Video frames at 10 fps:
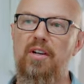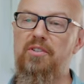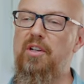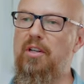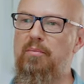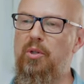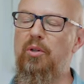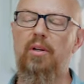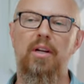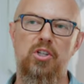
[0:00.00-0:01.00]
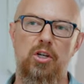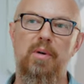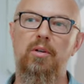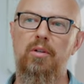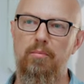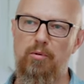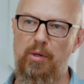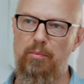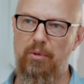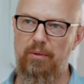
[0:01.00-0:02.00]
files into the computer and check them out in
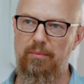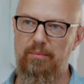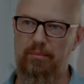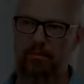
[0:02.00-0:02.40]
Premiere Pro.